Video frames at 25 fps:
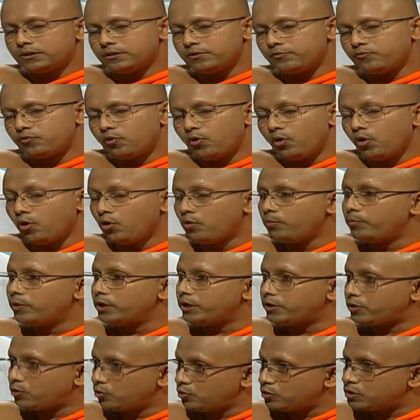Four
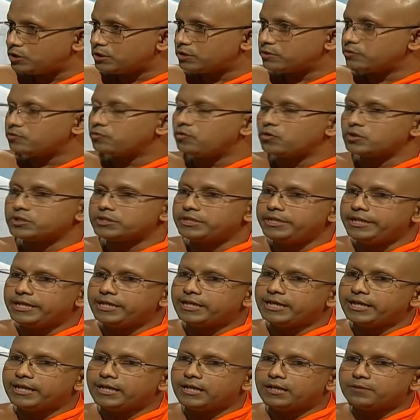Noble Truth was
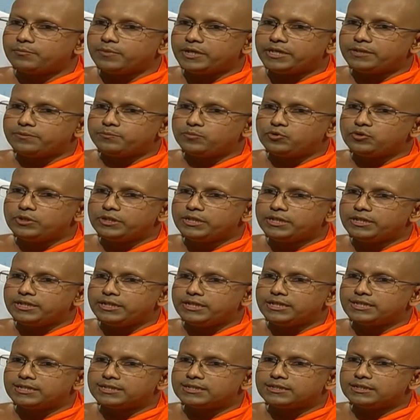declared by Buddha
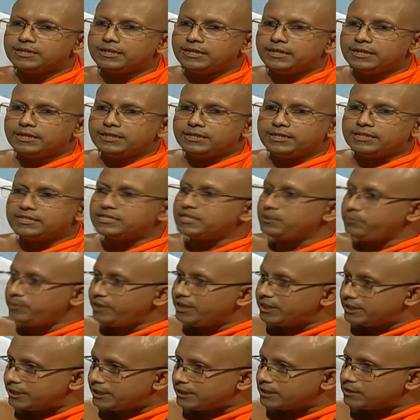in
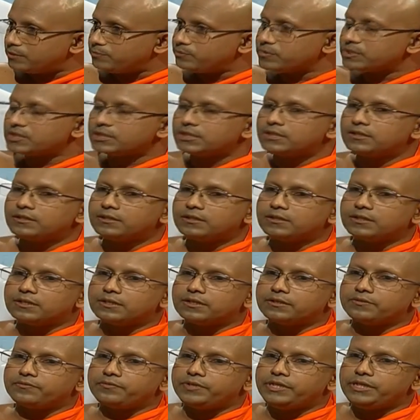similar terms,
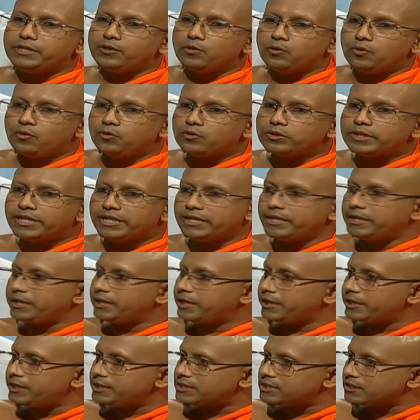and we know that
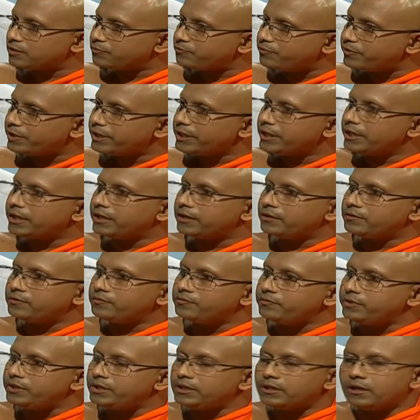there is suffering and
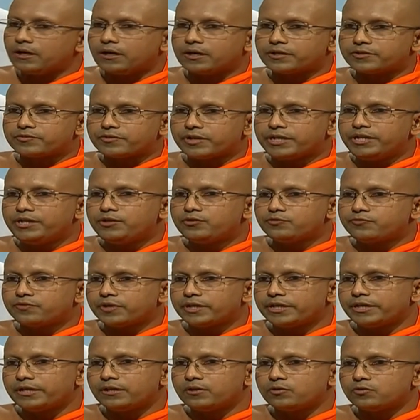we are trying to
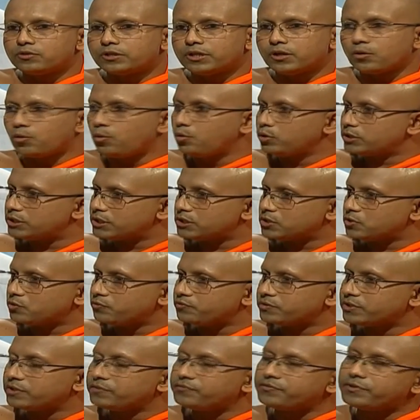find out the causes
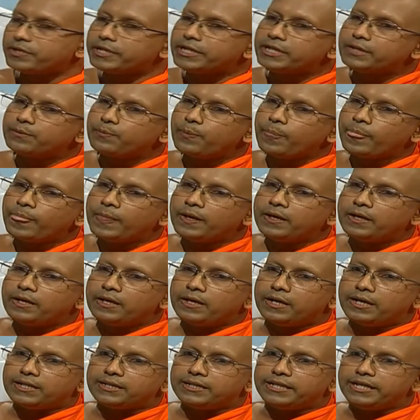of suffering,
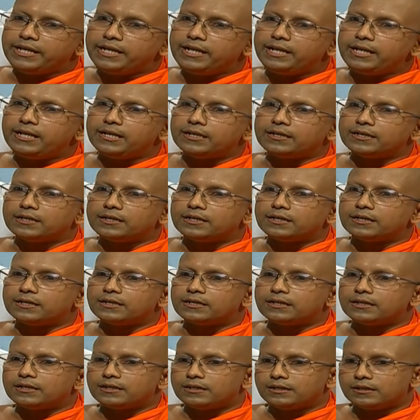and then
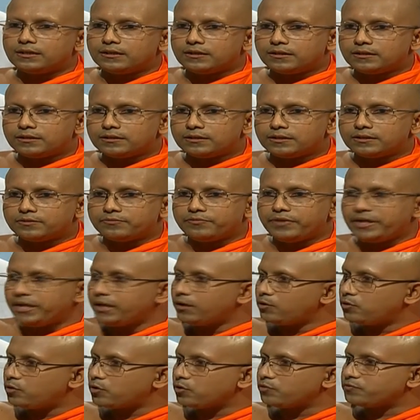the
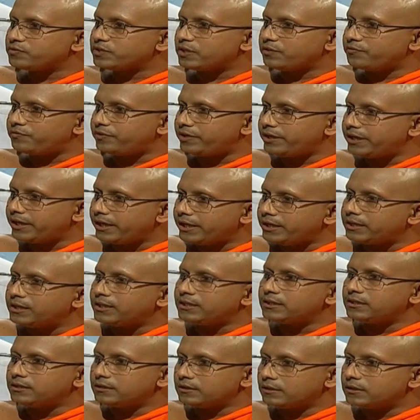way out of suffering
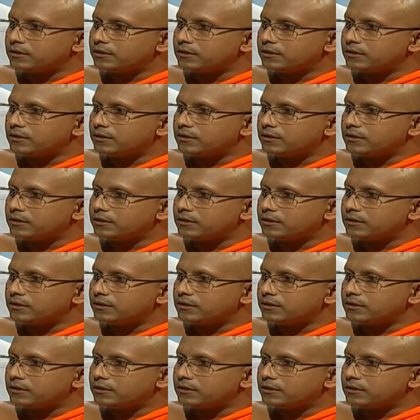and the